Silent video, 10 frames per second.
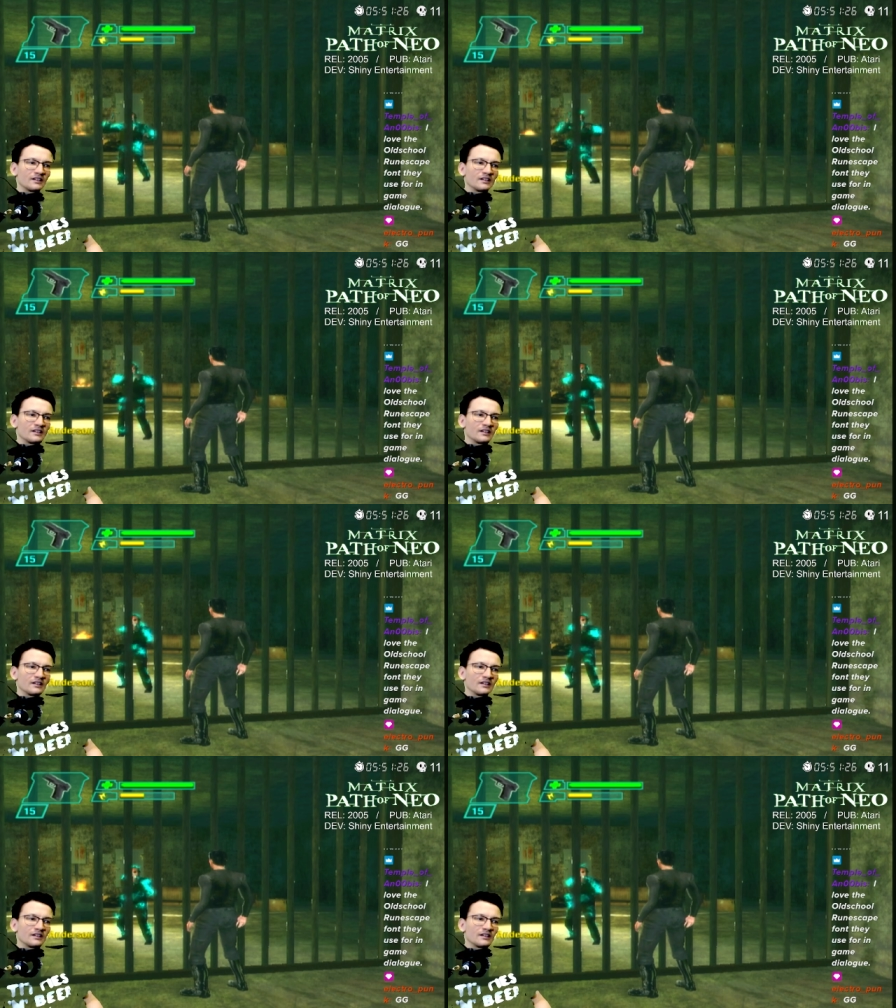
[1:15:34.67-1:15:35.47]

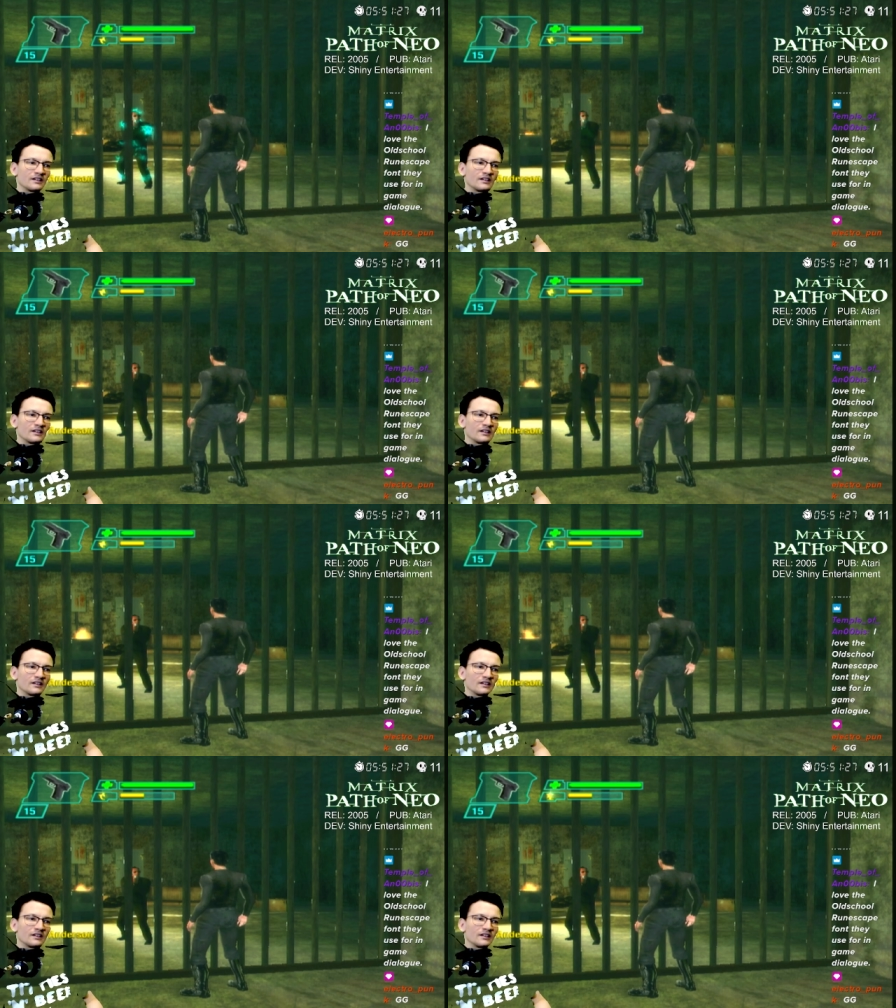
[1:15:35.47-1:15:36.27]
Mr.
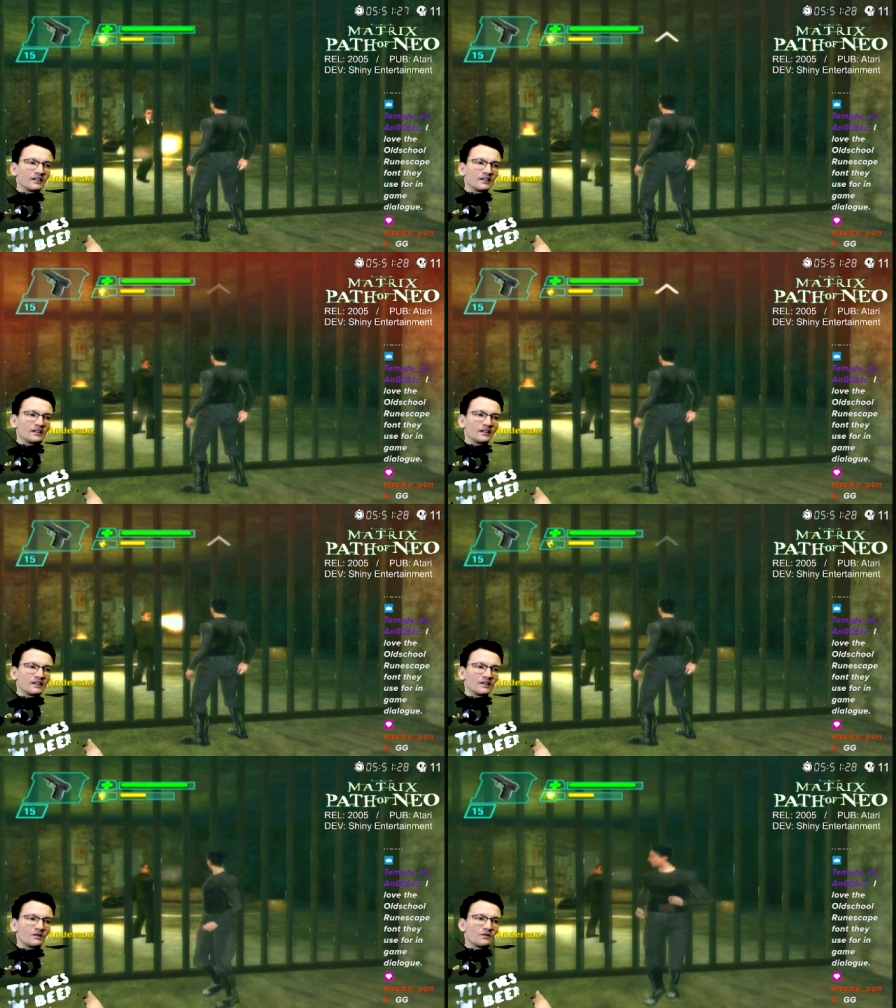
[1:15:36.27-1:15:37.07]
Anderson.
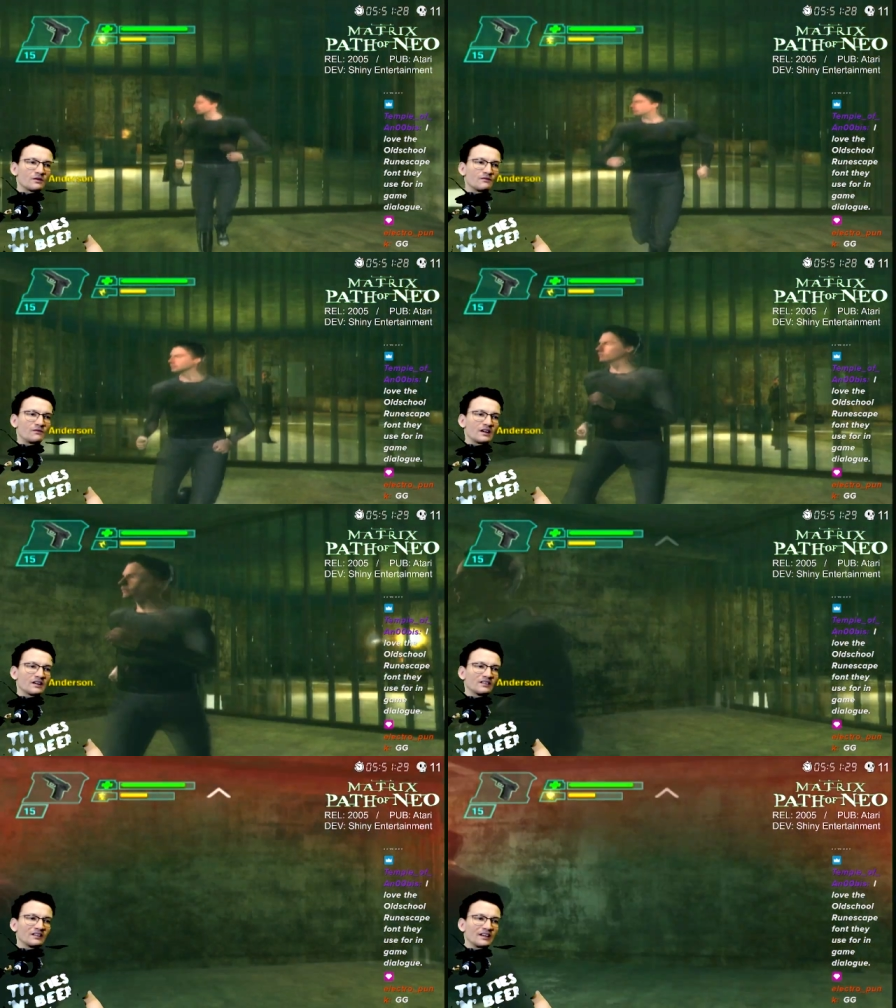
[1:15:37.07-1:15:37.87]
Oh, for
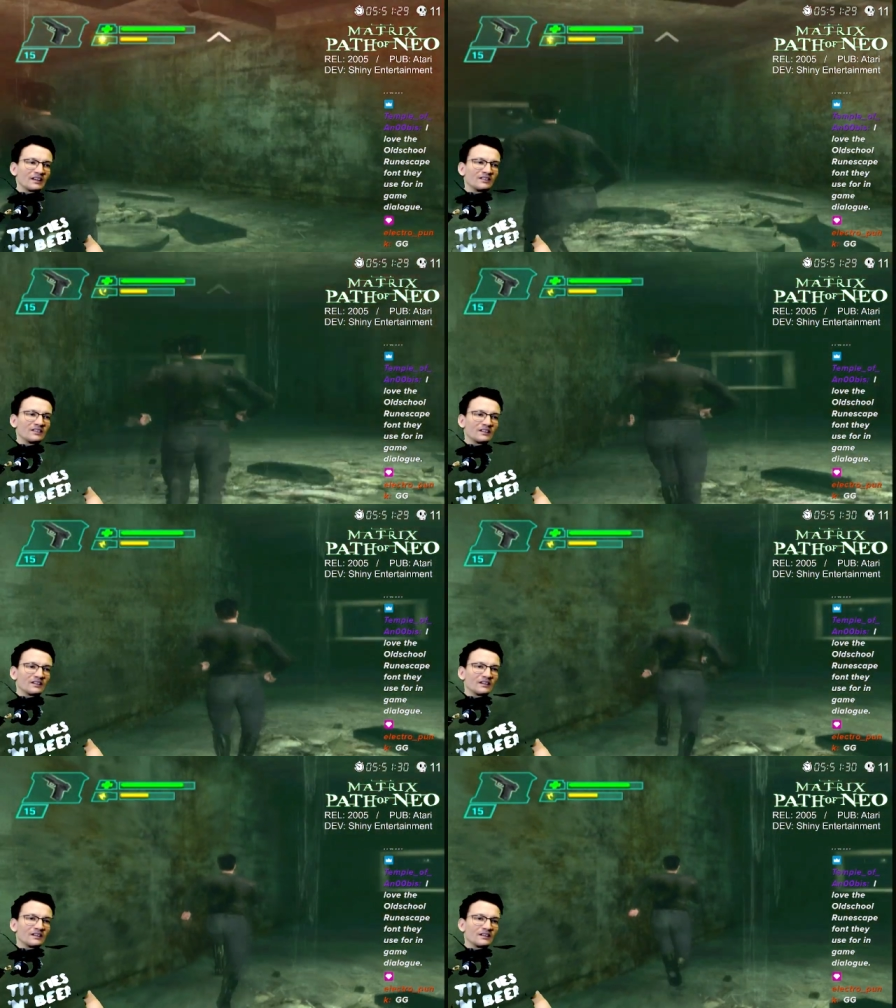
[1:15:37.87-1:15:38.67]
fuck's sakes.
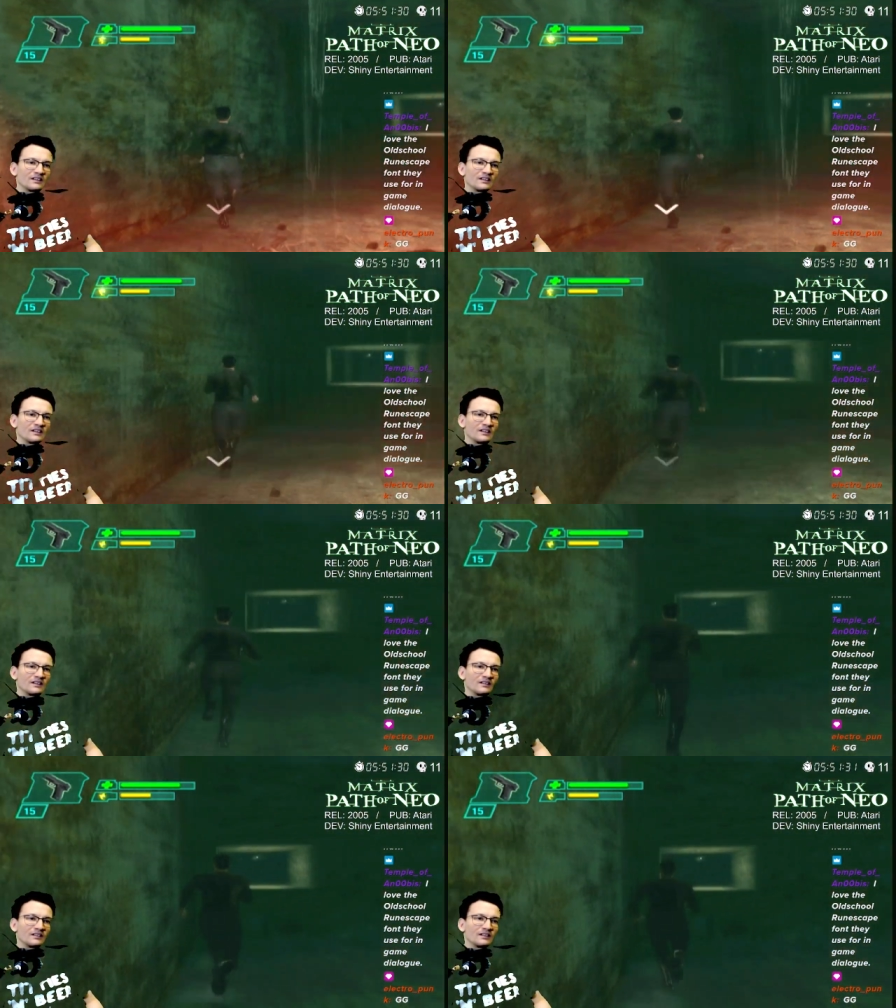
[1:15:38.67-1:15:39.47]

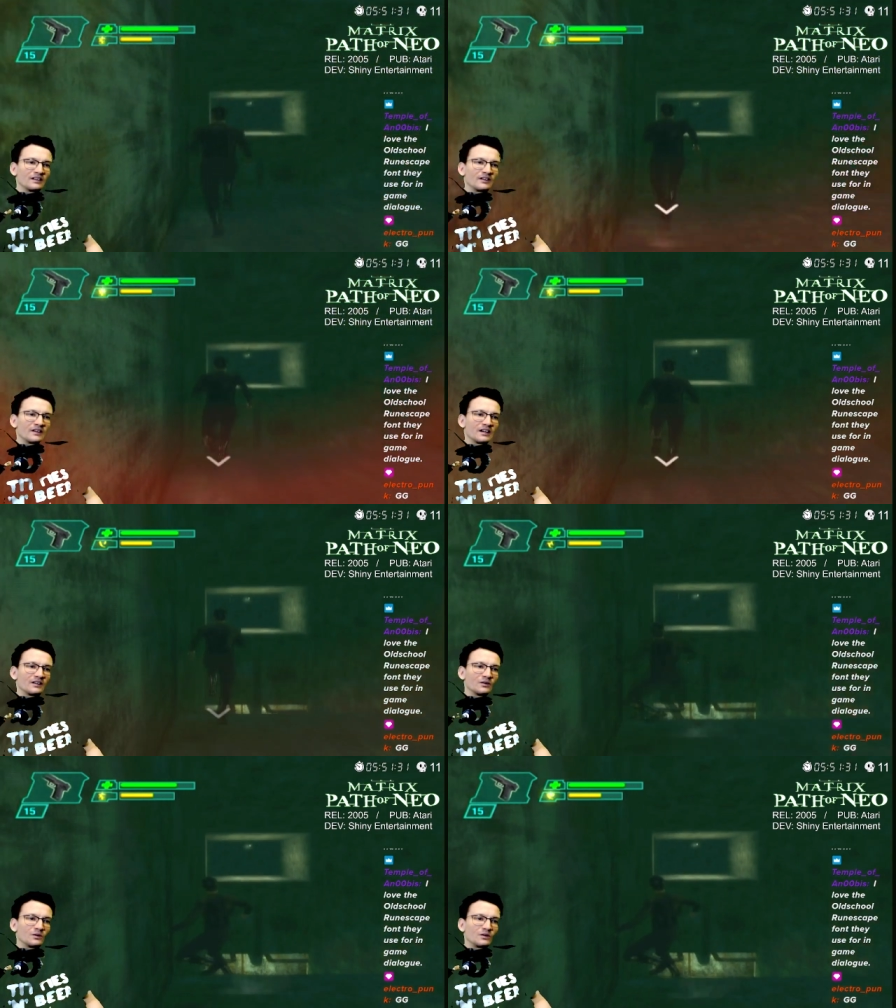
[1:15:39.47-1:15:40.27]
See you later,
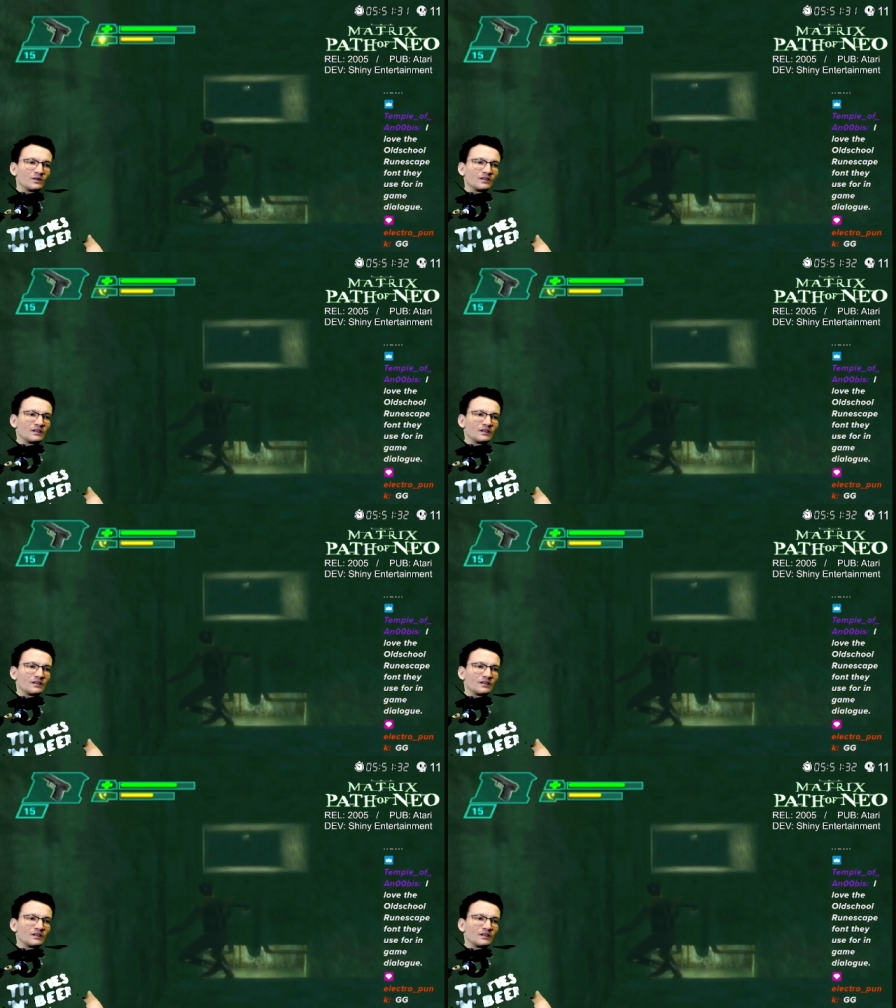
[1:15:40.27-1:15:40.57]
asshole.